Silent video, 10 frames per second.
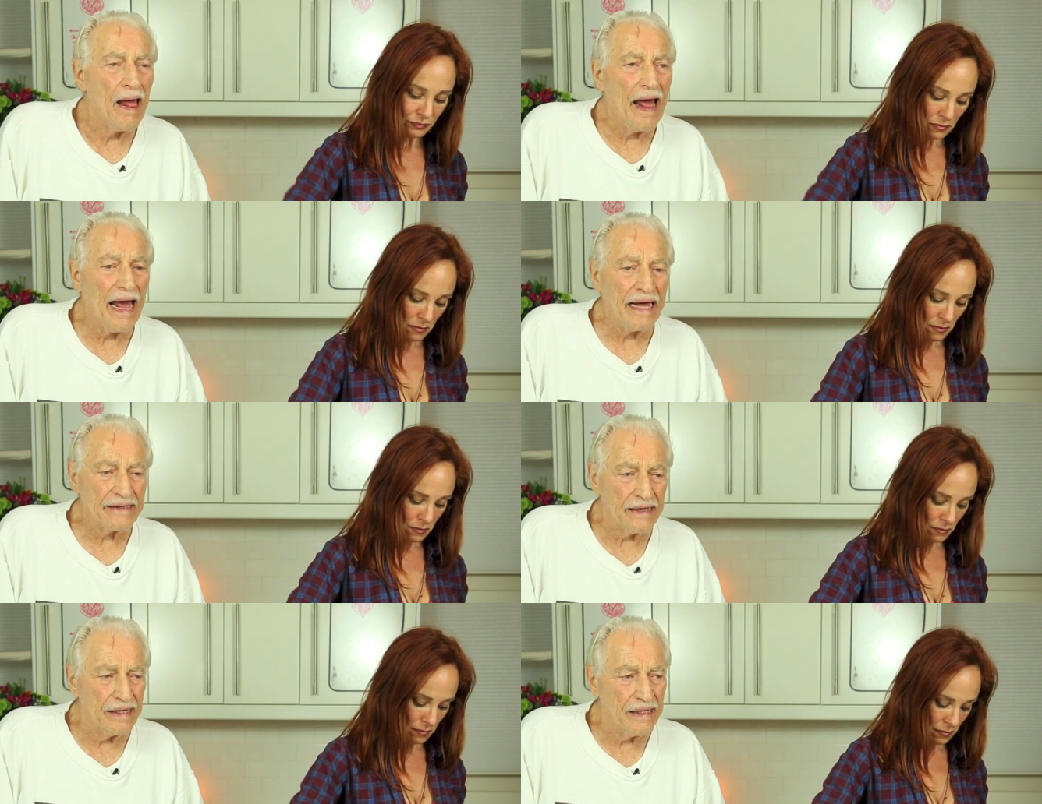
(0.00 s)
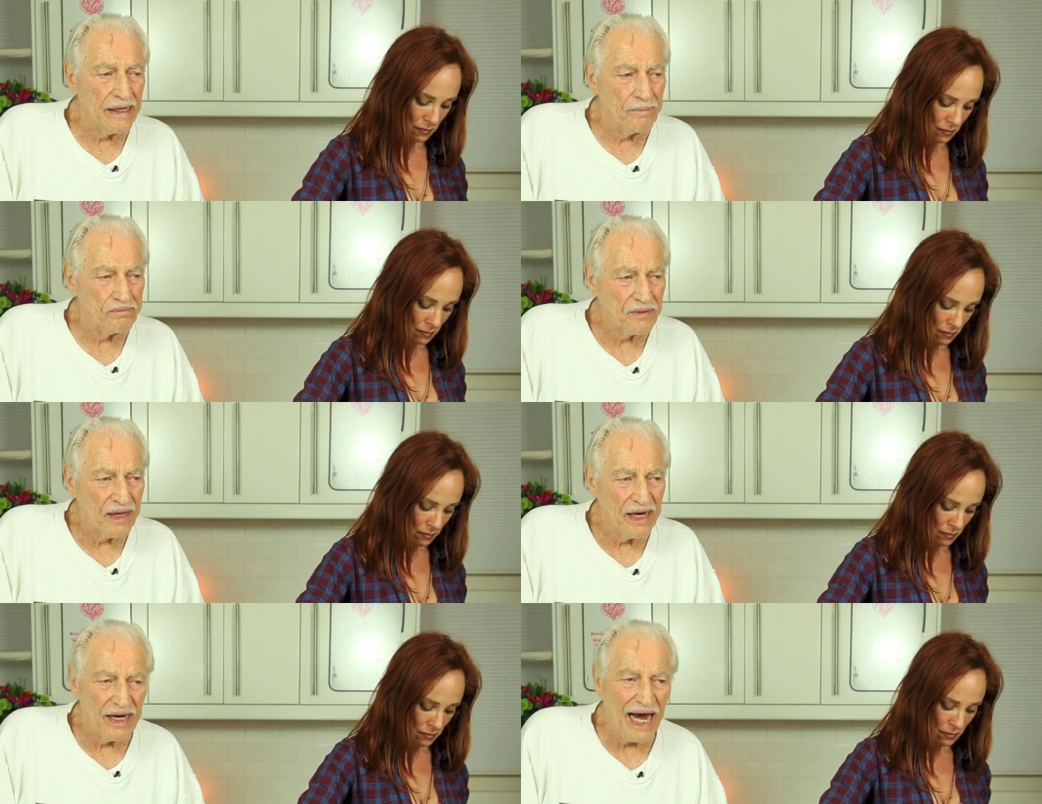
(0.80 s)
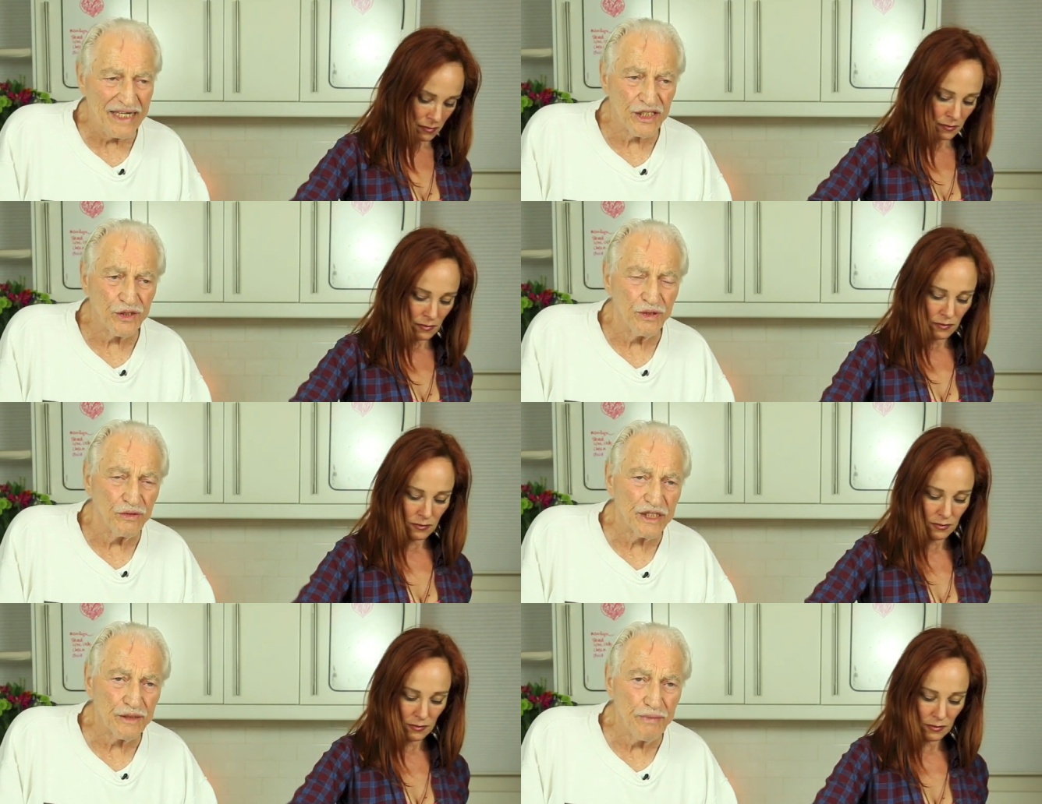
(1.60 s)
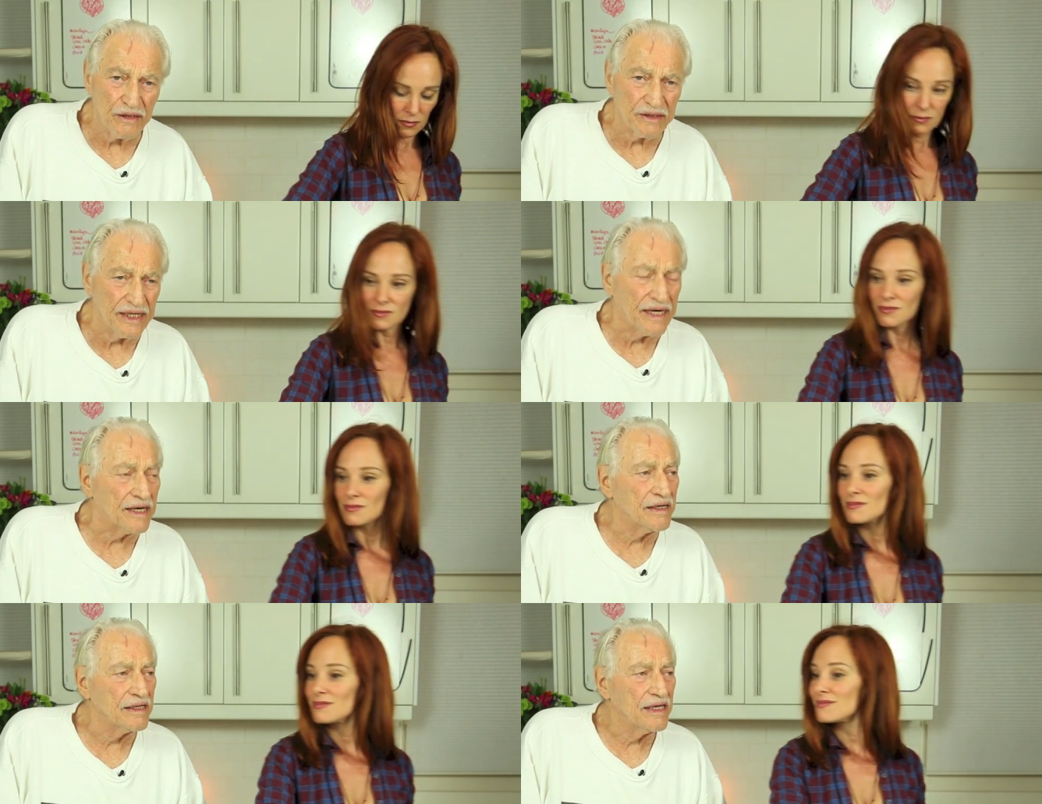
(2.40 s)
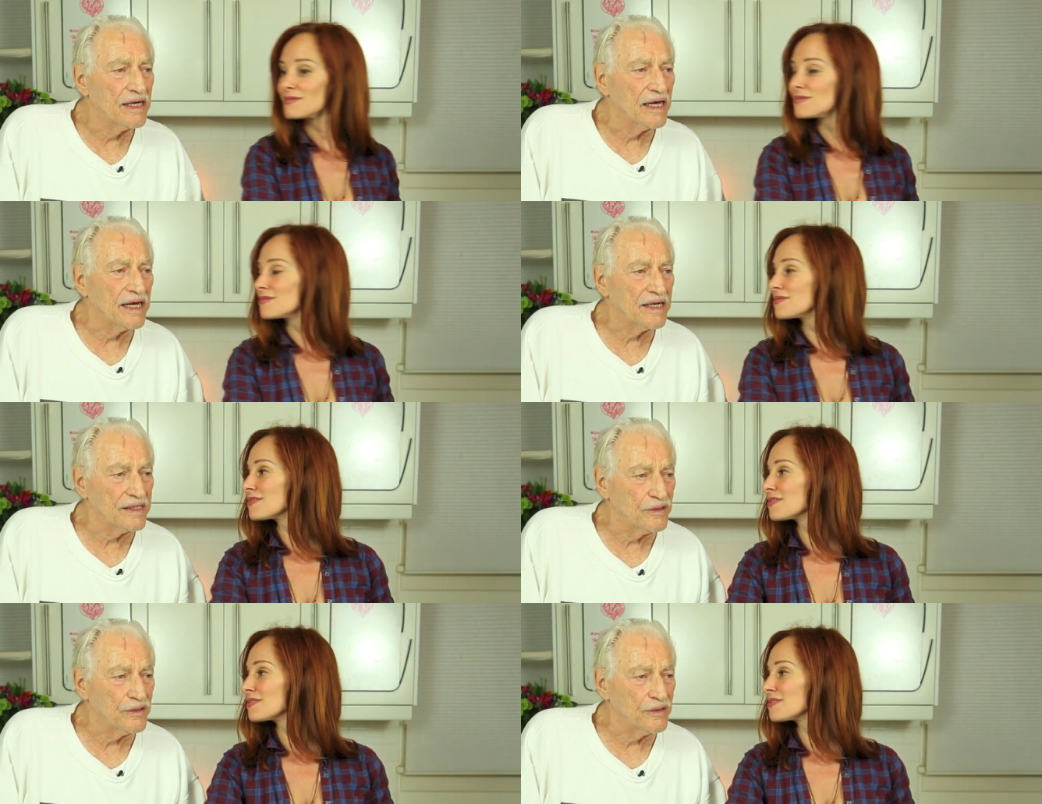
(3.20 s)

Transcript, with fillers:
Speaker 1: and um, high school was built there in